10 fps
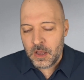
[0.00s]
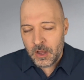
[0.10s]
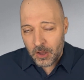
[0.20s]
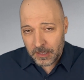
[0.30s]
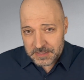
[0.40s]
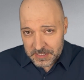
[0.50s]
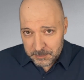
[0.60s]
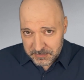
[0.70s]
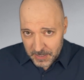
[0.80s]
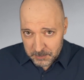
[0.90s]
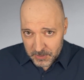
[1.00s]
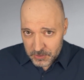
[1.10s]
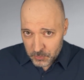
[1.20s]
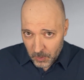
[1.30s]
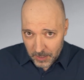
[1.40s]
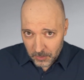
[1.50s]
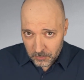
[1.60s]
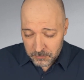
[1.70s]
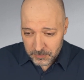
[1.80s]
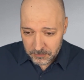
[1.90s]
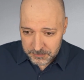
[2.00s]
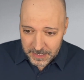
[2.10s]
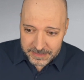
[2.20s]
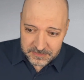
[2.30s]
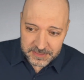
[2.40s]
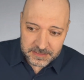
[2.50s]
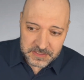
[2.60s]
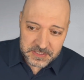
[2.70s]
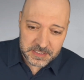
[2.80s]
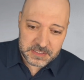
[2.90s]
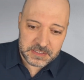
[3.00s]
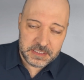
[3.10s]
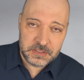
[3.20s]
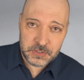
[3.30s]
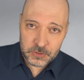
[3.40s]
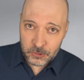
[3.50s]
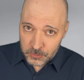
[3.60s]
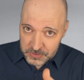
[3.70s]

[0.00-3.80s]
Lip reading: On September 12 of 1962,